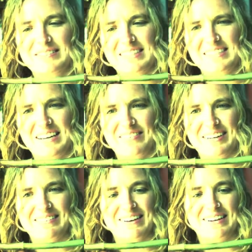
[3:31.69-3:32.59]
that's not
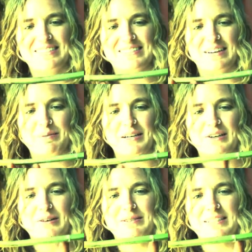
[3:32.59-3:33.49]
very long, so I'm going to go
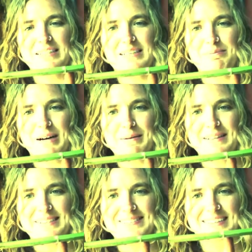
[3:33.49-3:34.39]
up to probably
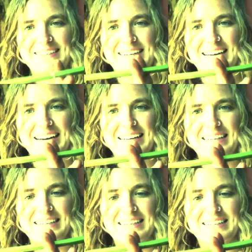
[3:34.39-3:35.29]
this one, I'd cut it
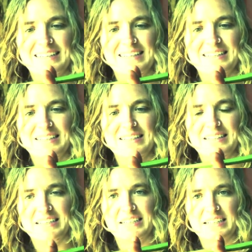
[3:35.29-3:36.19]

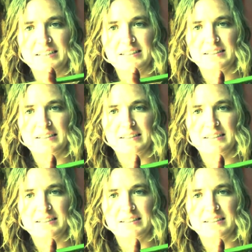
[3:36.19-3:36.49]
here,